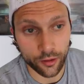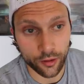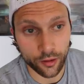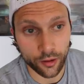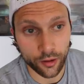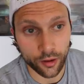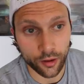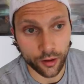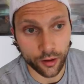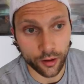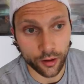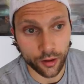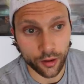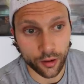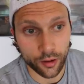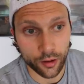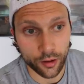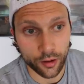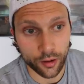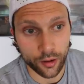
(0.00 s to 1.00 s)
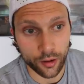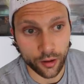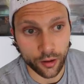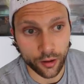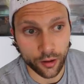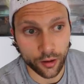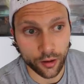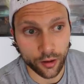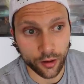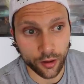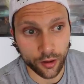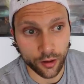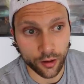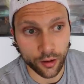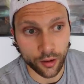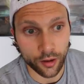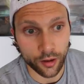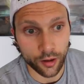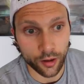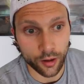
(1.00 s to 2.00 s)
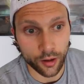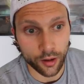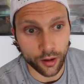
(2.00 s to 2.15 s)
[no speech]